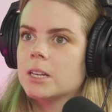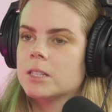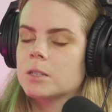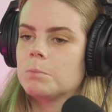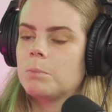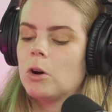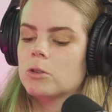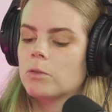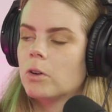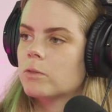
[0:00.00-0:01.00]
is a
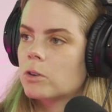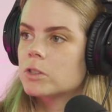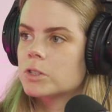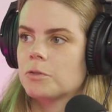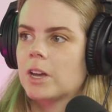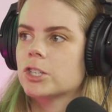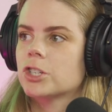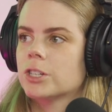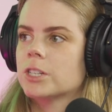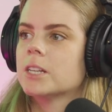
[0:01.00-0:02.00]
part of
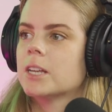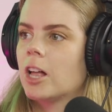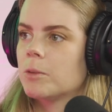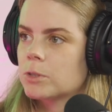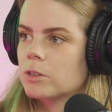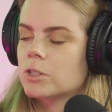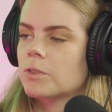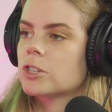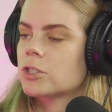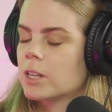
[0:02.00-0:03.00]
conservation and helps
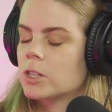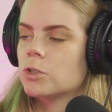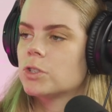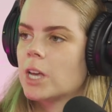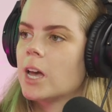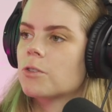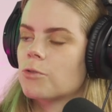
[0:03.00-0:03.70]
conservation, and as you say,